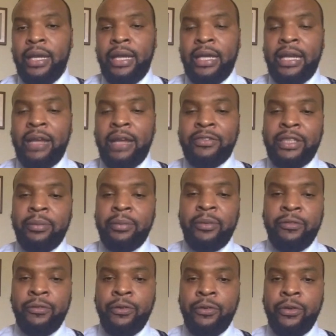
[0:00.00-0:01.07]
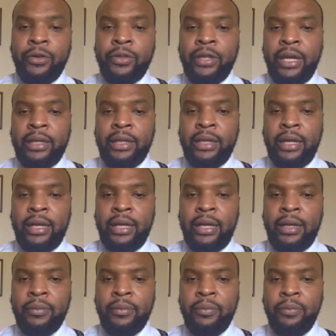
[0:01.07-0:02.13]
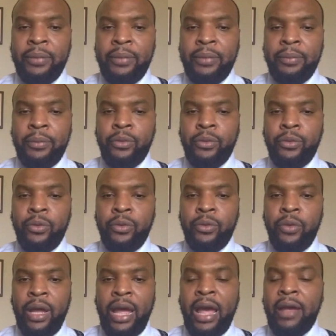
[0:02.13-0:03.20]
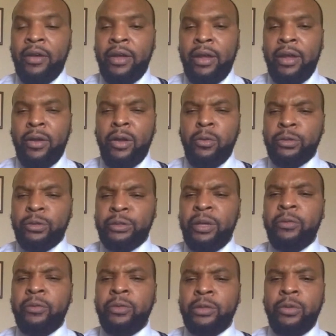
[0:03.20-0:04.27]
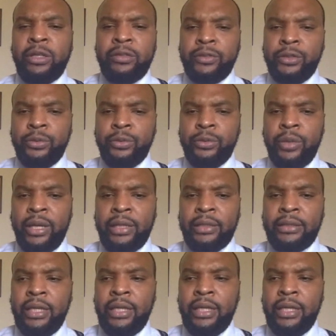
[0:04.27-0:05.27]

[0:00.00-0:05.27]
And I've said before that people respond really one of two ways.